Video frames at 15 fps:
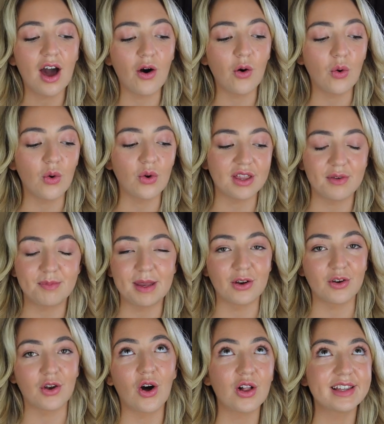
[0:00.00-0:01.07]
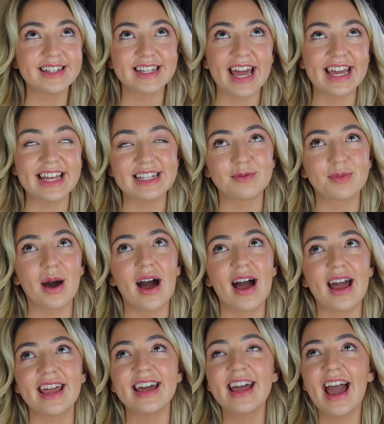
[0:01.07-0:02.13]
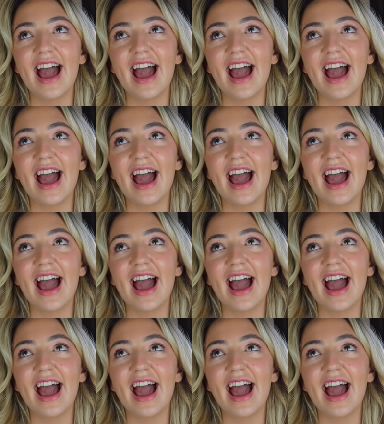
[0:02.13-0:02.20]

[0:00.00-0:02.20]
or that have been on holiday in Dubai,